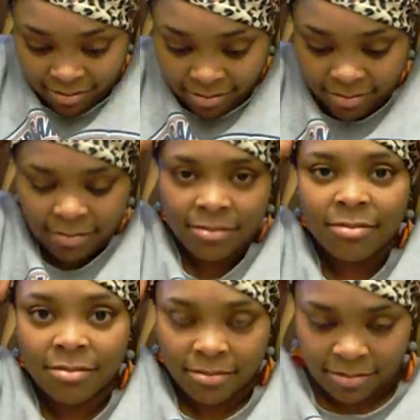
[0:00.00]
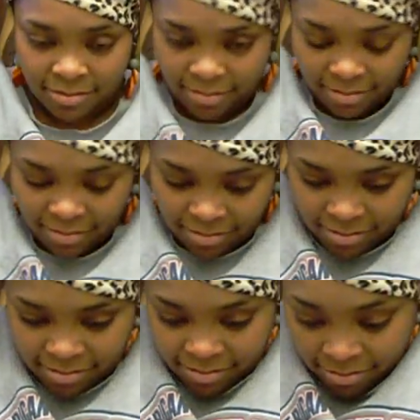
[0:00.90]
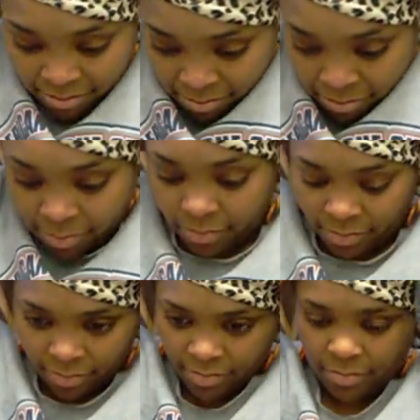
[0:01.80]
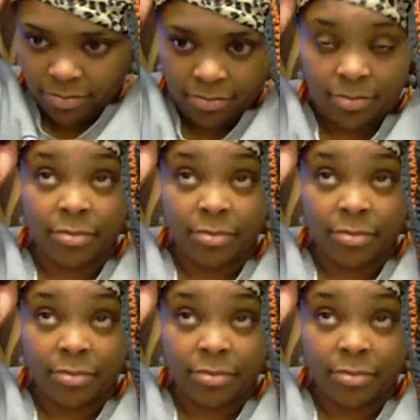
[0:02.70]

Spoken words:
(silence)